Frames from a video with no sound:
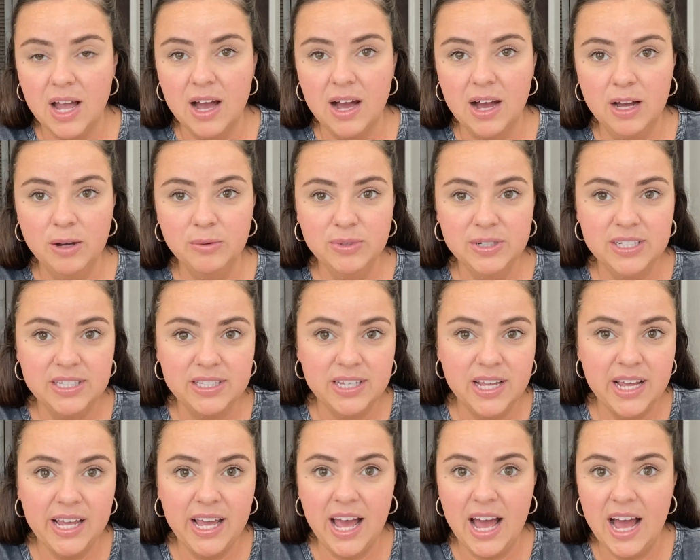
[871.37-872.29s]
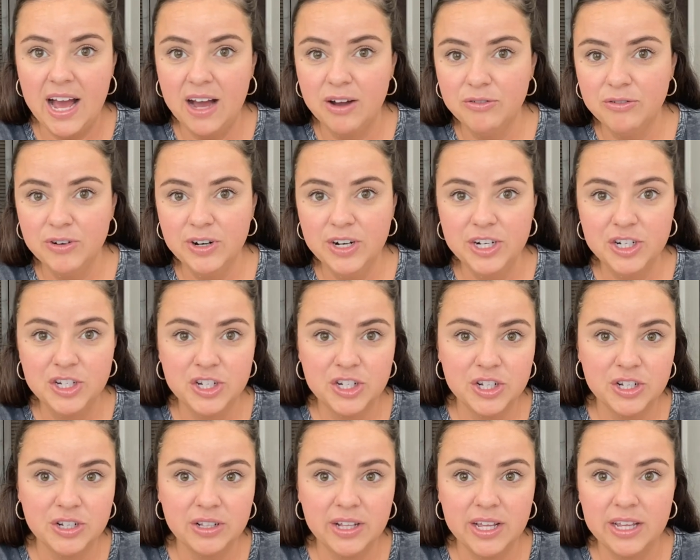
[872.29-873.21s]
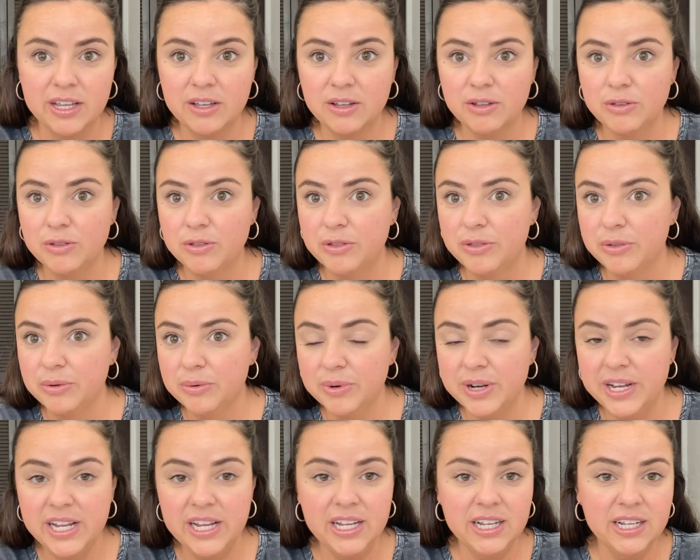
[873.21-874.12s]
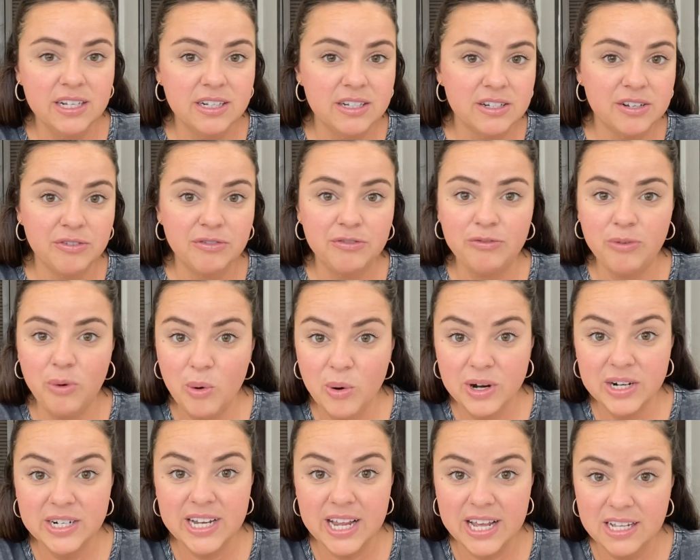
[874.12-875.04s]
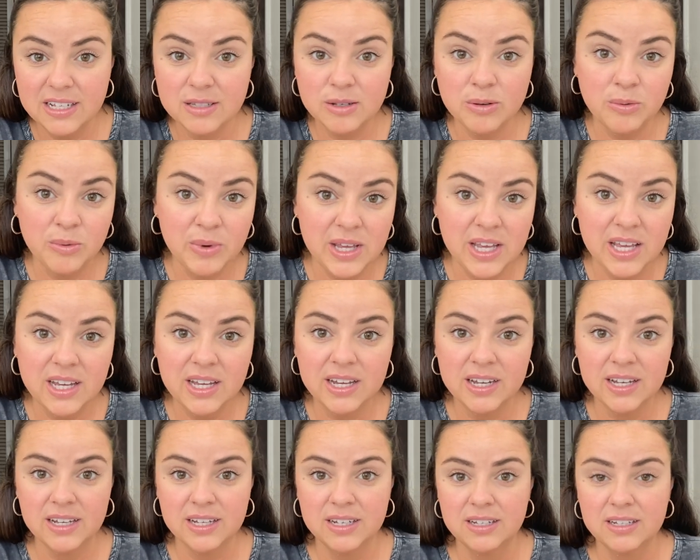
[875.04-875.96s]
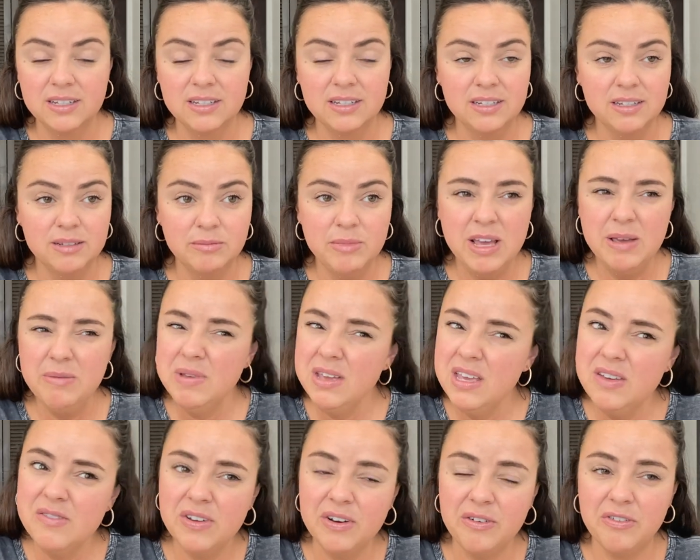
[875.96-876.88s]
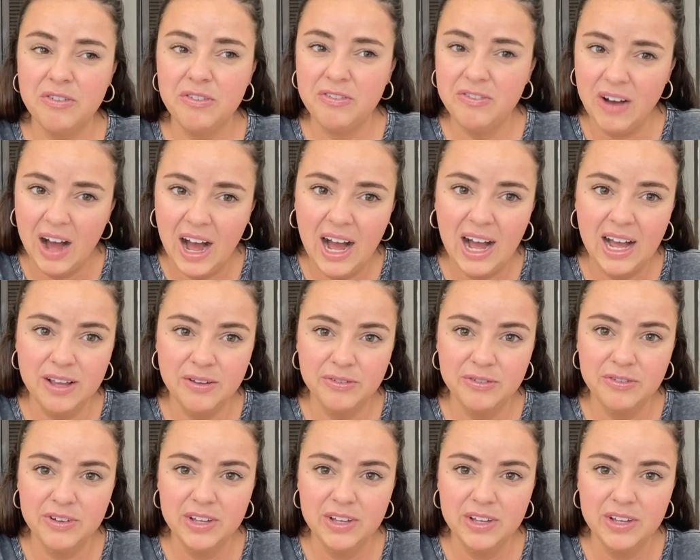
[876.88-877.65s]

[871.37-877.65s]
I would say average, like 3 to 4 days a week, maybe even 5.